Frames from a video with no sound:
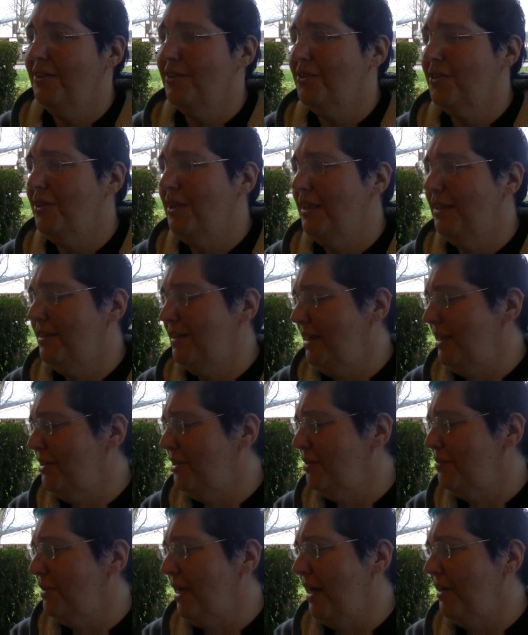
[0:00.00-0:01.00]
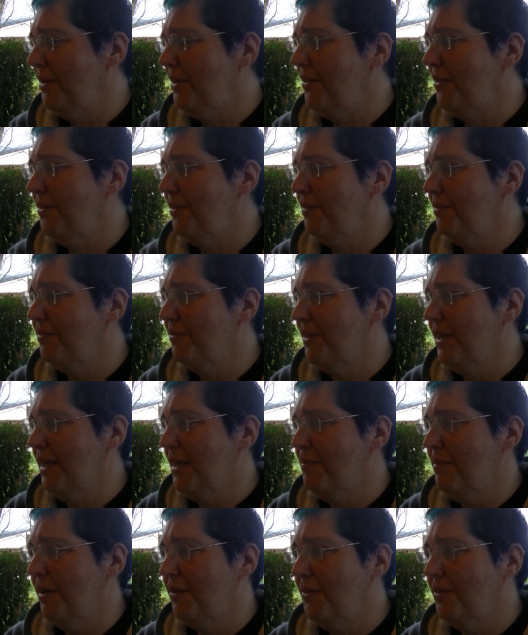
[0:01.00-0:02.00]
Teach him how to think
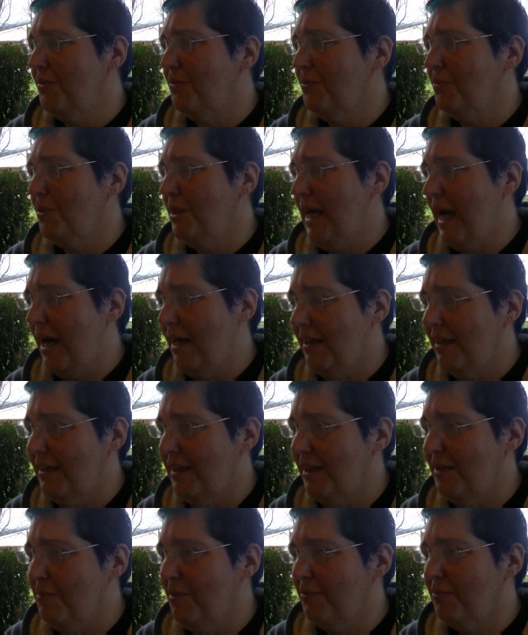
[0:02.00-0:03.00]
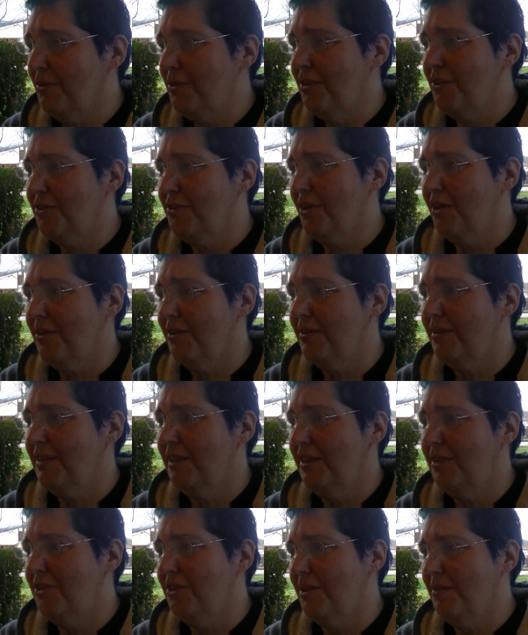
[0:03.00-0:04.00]
about reality before you start
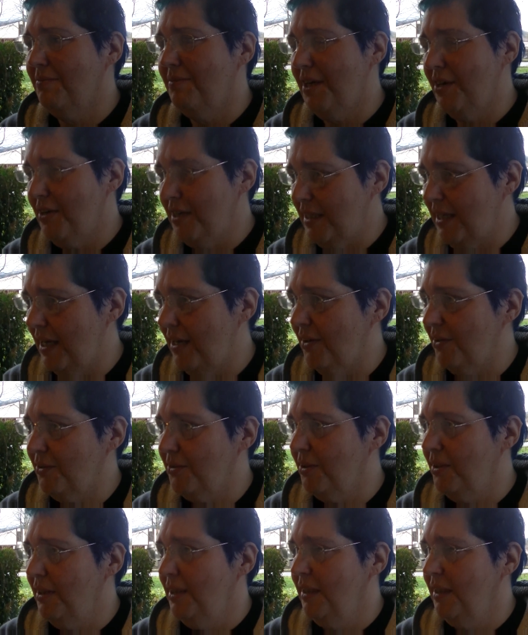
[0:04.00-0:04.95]
teaching him fairy tales.